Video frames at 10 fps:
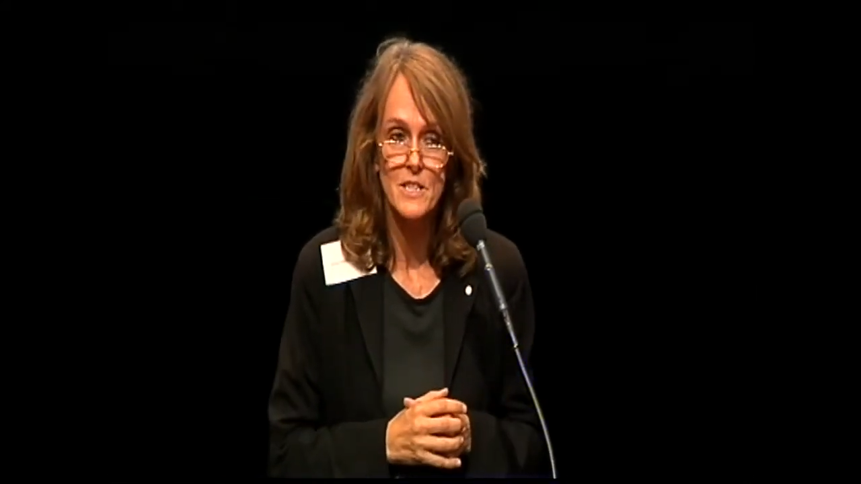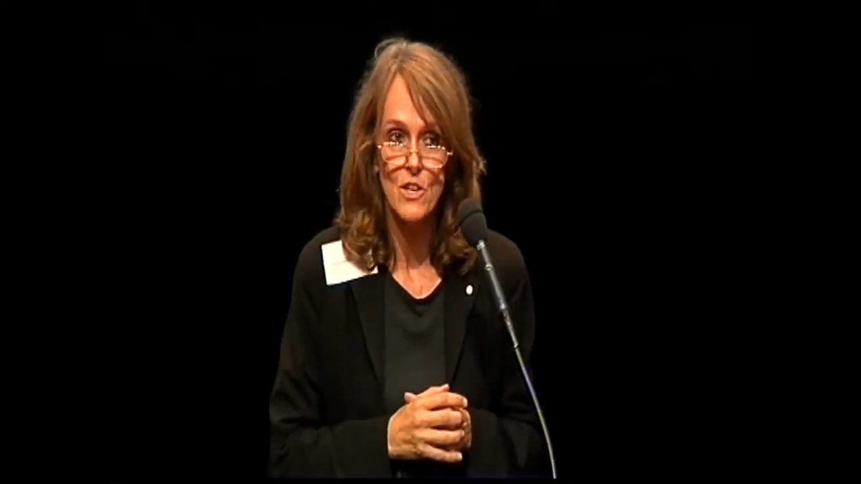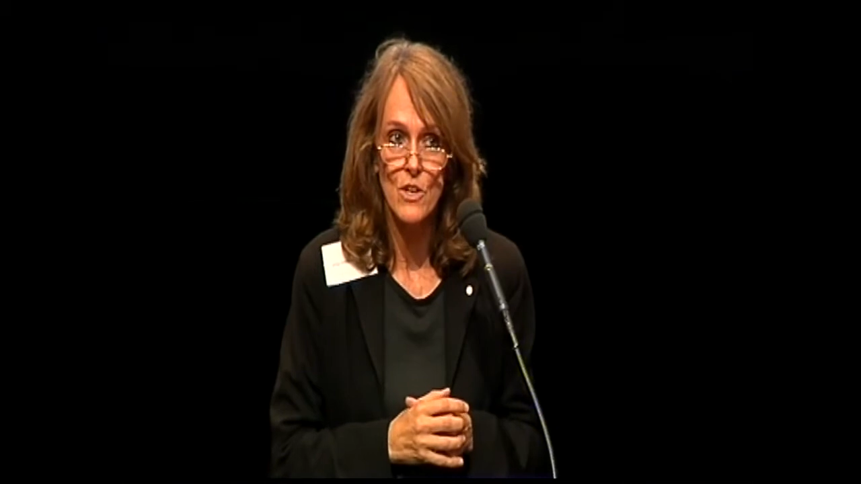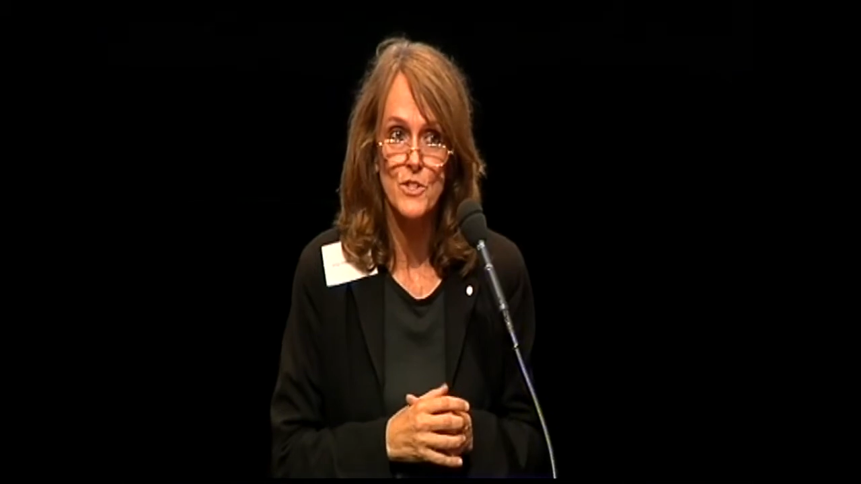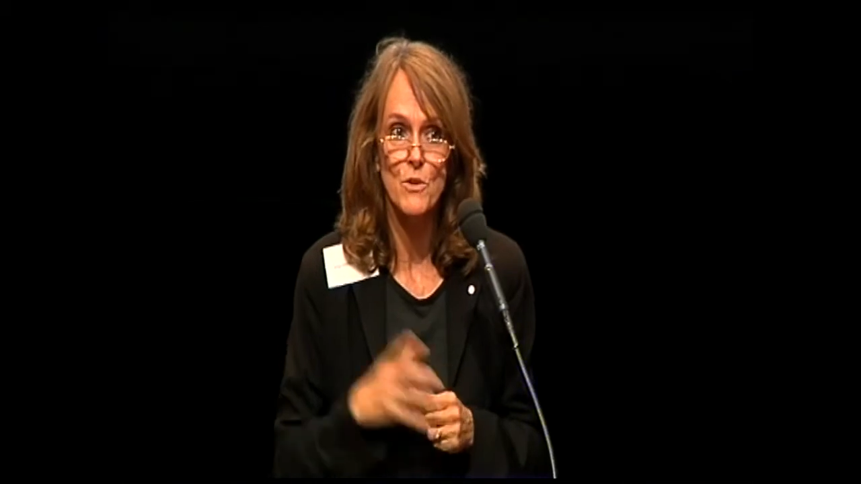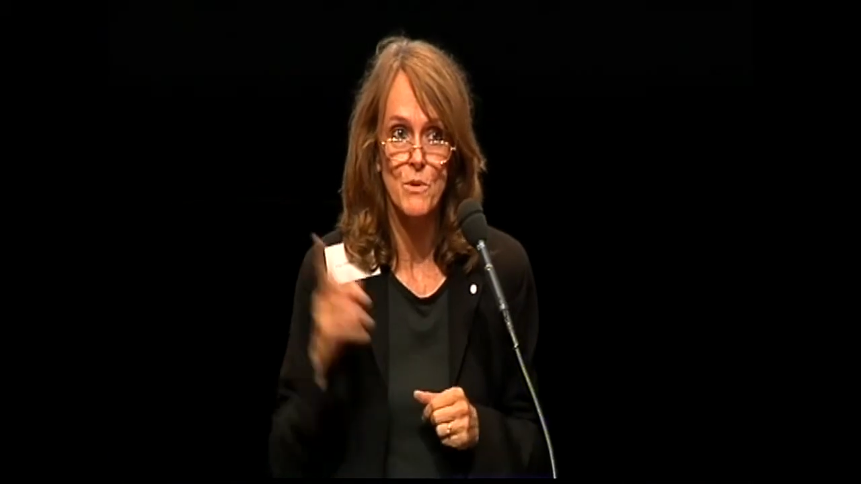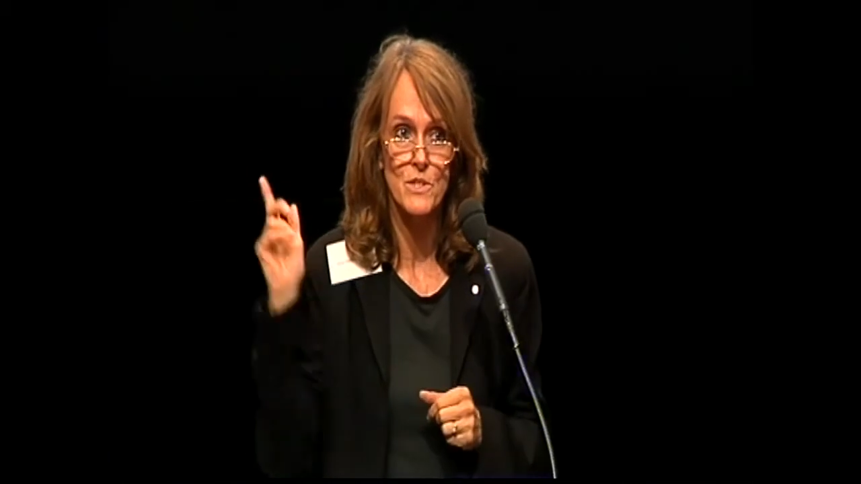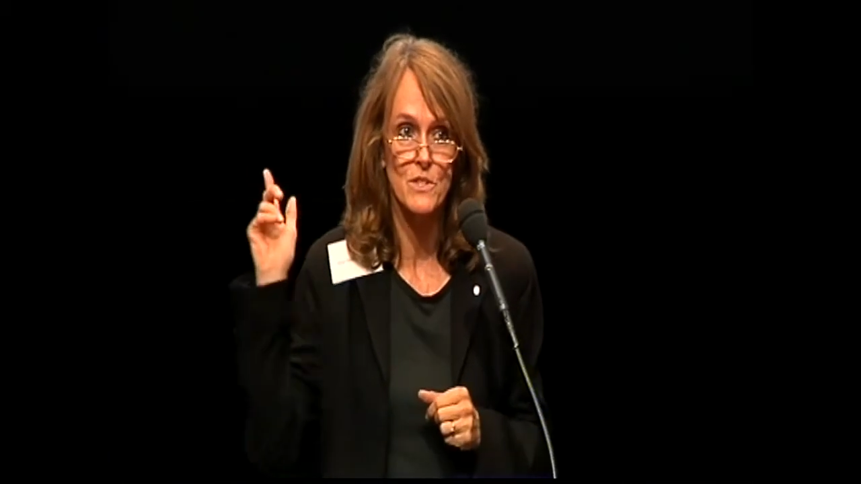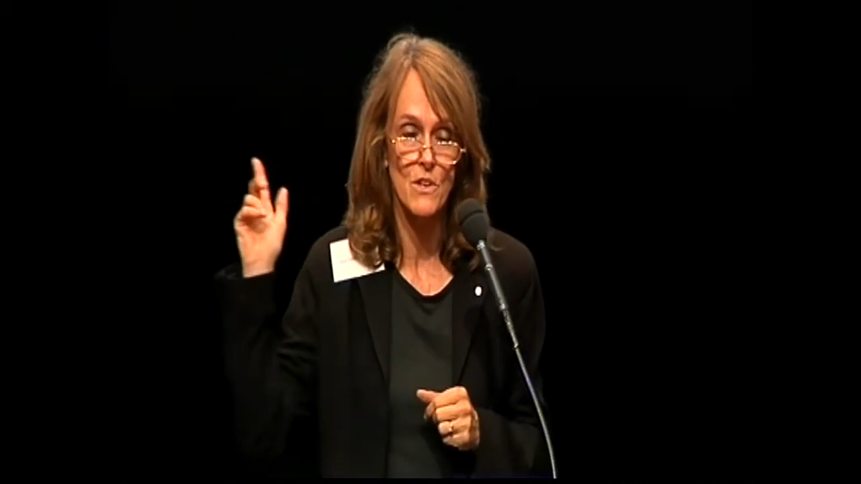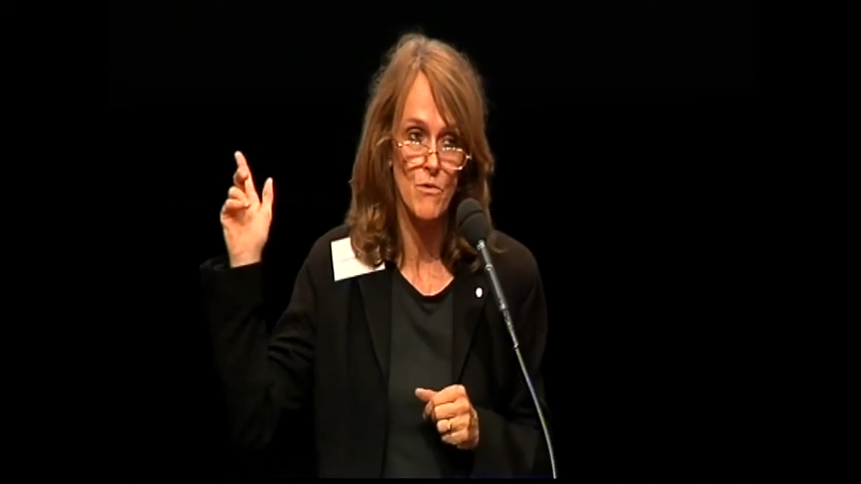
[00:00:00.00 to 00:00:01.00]
a
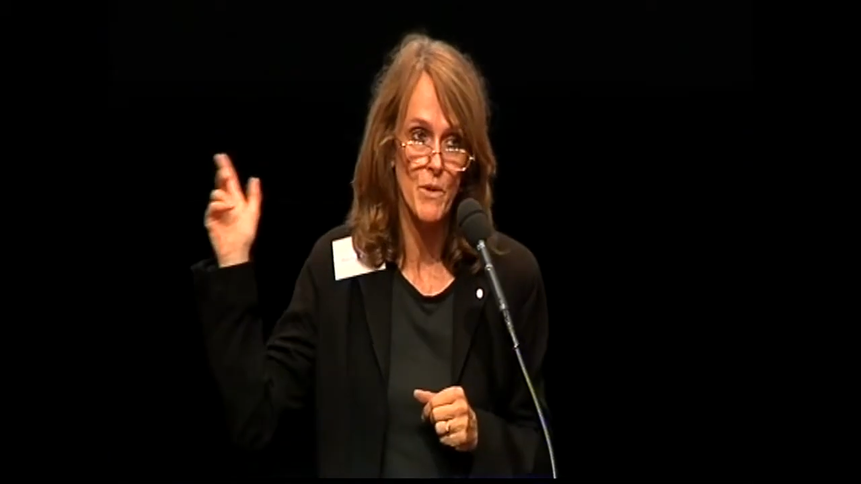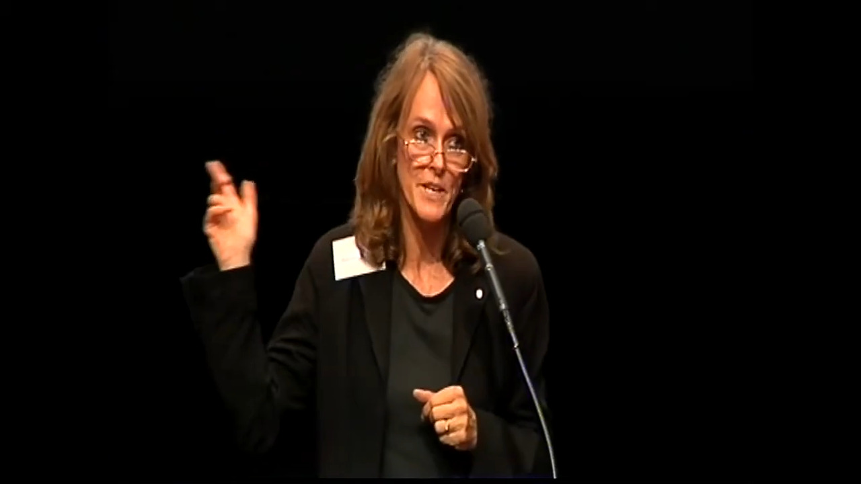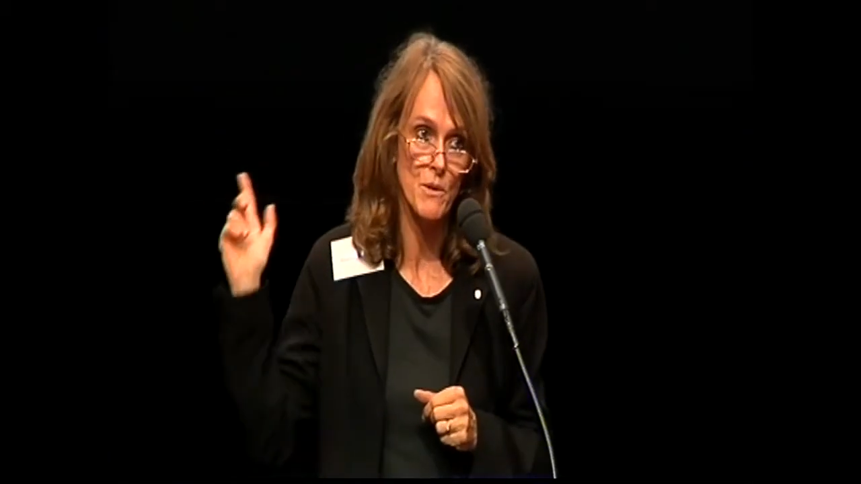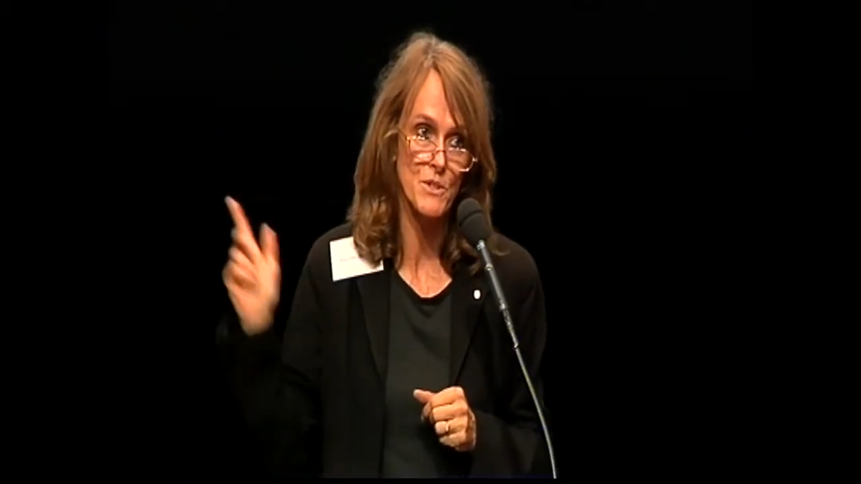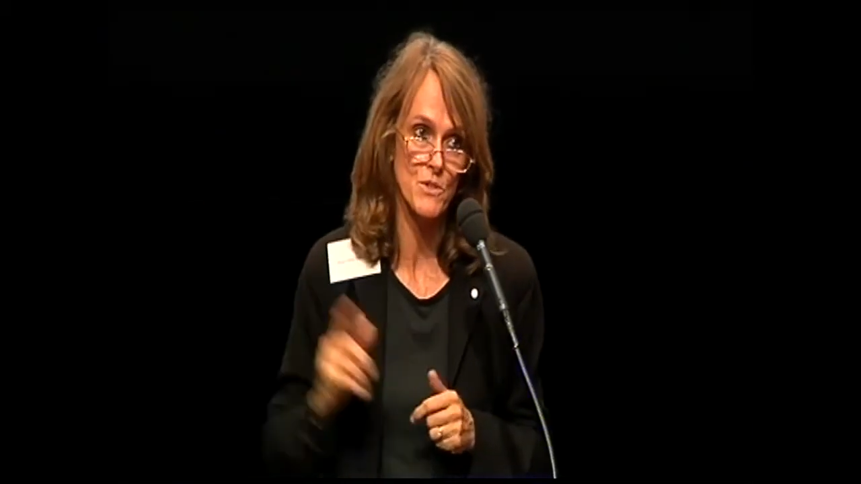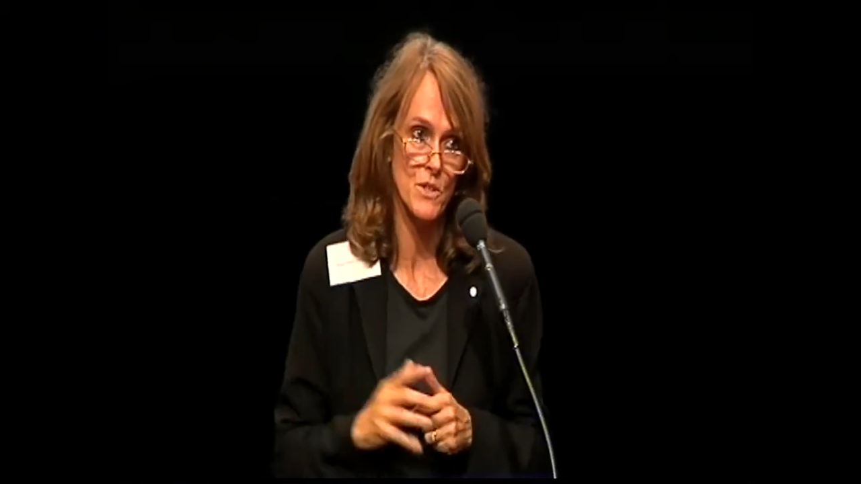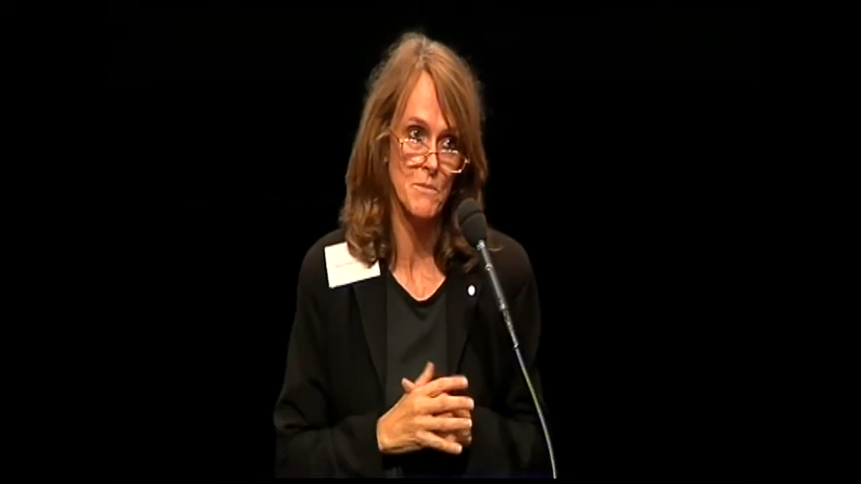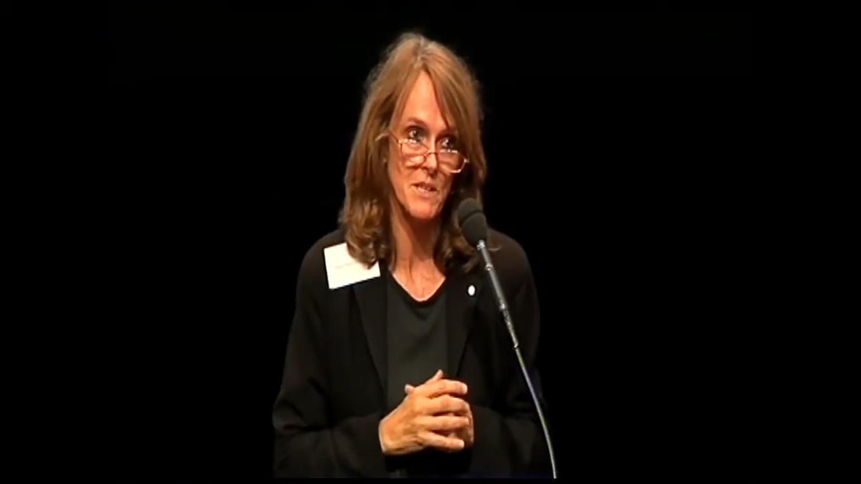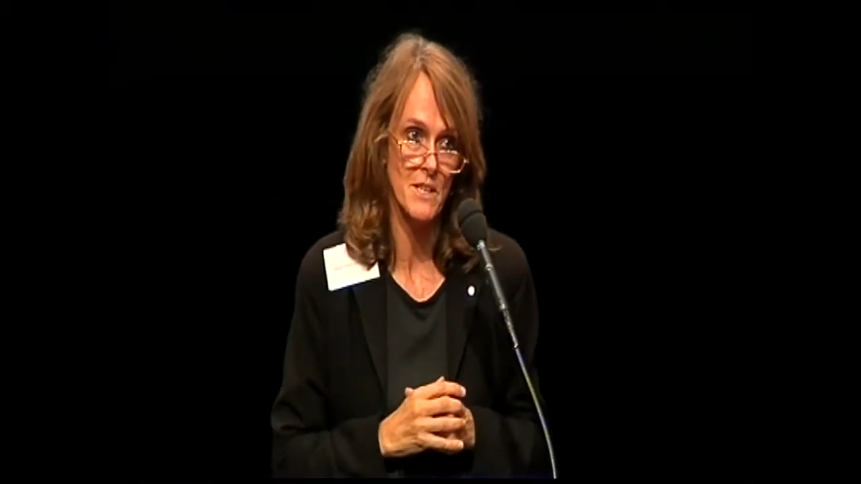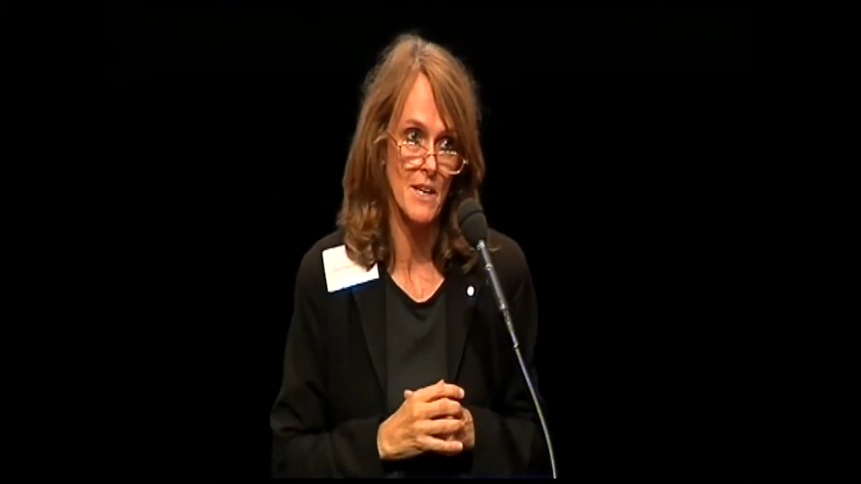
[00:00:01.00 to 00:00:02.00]
consequence of radio
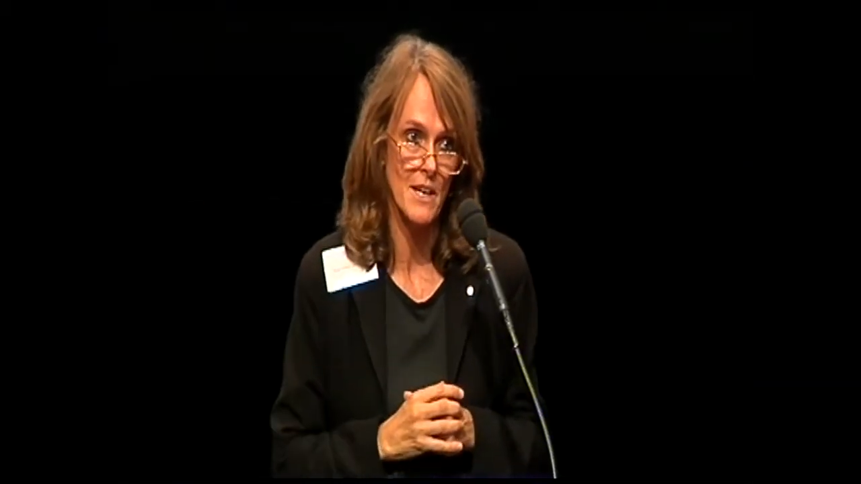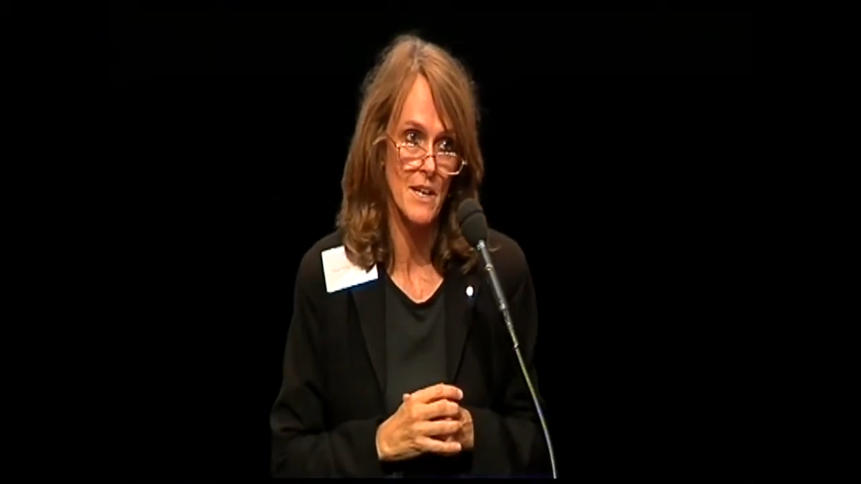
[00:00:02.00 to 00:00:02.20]
astronomy.